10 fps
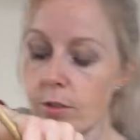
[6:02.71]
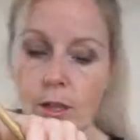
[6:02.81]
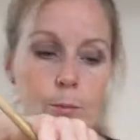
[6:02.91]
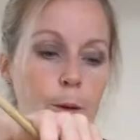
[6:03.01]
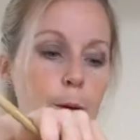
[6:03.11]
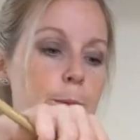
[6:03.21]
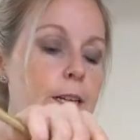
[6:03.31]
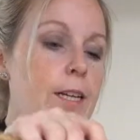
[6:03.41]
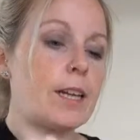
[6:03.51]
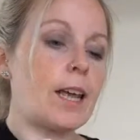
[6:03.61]
going to pop
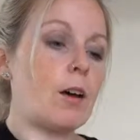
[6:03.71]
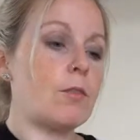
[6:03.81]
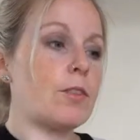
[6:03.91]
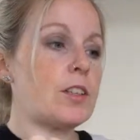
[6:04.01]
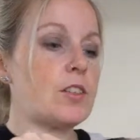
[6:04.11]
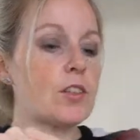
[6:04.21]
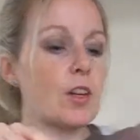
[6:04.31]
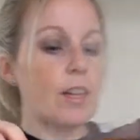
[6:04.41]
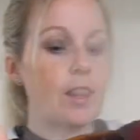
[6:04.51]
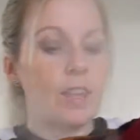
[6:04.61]
in our veg
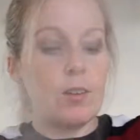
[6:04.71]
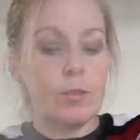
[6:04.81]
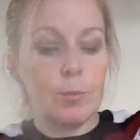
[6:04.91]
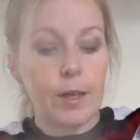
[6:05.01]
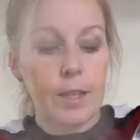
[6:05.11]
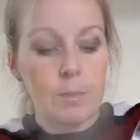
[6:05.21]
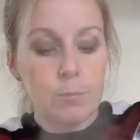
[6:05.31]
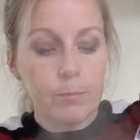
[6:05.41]
stock in there as well.